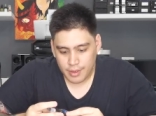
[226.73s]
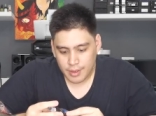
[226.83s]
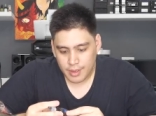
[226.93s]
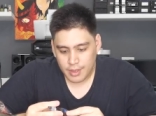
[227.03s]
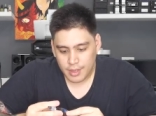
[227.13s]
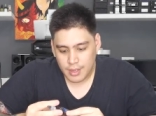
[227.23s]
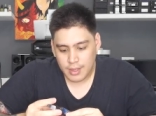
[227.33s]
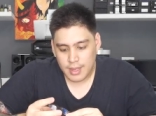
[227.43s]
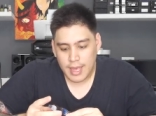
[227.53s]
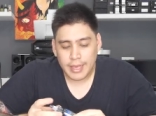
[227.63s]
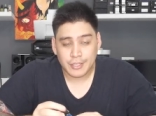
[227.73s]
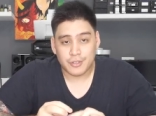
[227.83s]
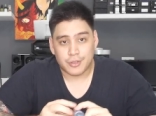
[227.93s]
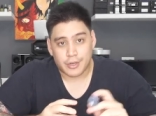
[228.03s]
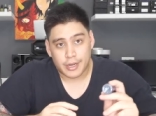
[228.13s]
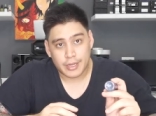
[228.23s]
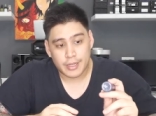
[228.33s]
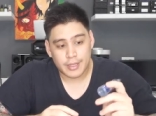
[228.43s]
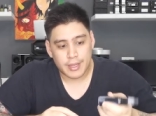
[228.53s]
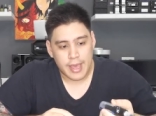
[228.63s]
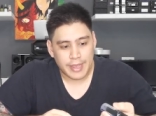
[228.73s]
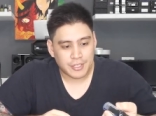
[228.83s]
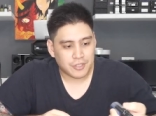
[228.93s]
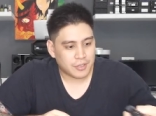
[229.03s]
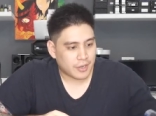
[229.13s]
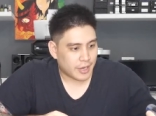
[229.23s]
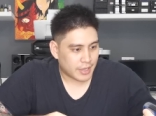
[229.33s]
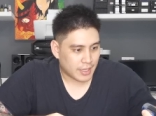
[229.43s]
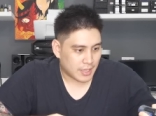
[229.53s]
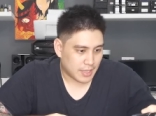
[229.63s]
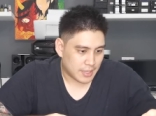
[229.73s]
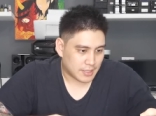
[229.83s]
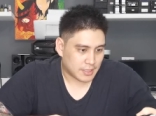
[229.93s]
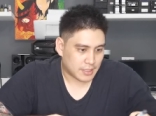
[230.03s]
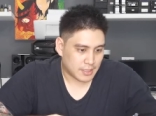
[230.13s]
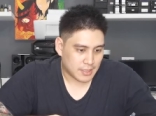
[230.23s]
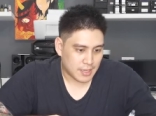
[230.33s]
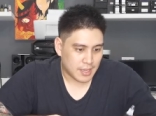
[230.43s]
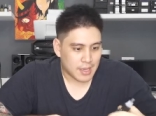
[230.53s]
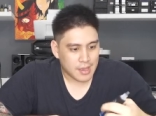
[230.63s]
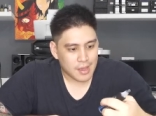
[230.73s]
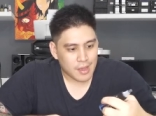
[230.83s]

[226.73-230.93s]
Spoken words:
the extra dark. Extra dark is